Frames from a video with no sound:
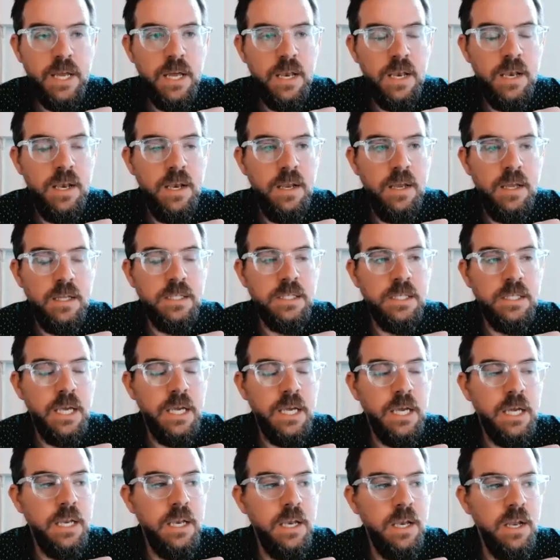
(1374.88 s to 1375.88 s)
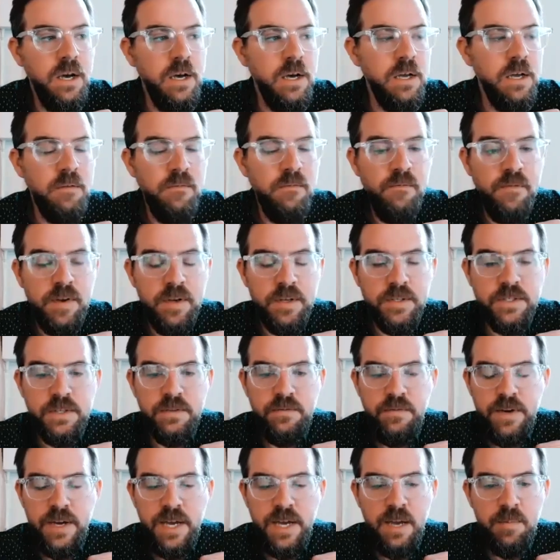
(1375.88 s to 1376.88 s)
a
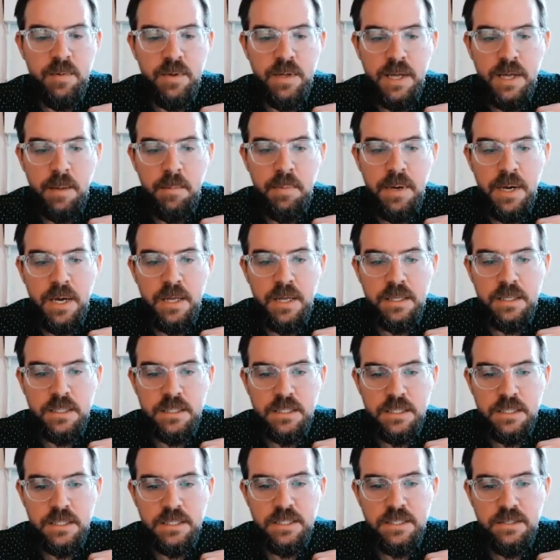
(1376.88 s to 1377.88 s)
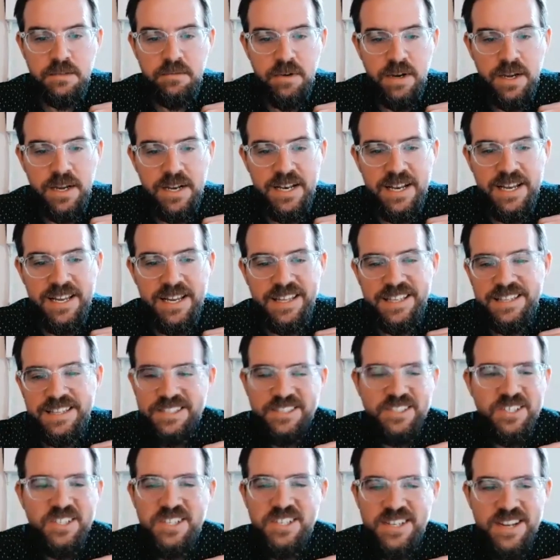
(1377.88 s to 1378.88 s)
non-falsifiable hypothesis, right? Like
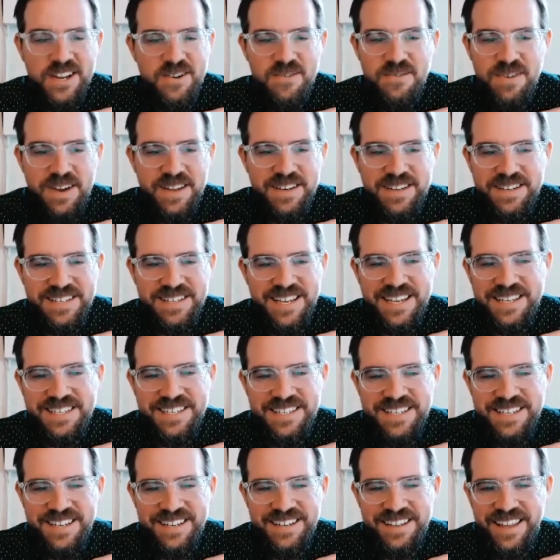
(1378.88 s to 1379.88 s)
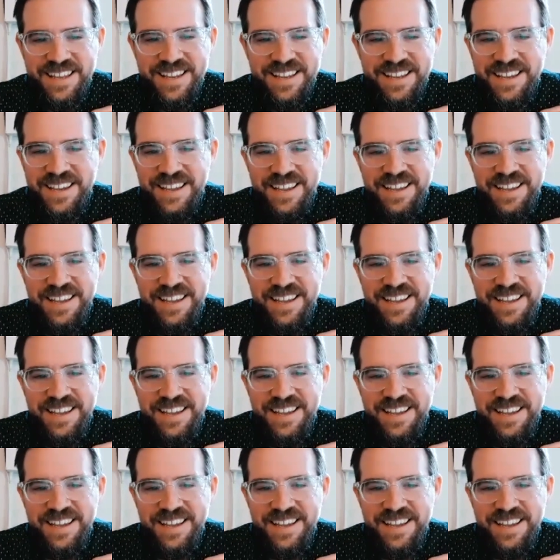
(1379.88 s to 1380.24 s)
there's just no way to test it. Like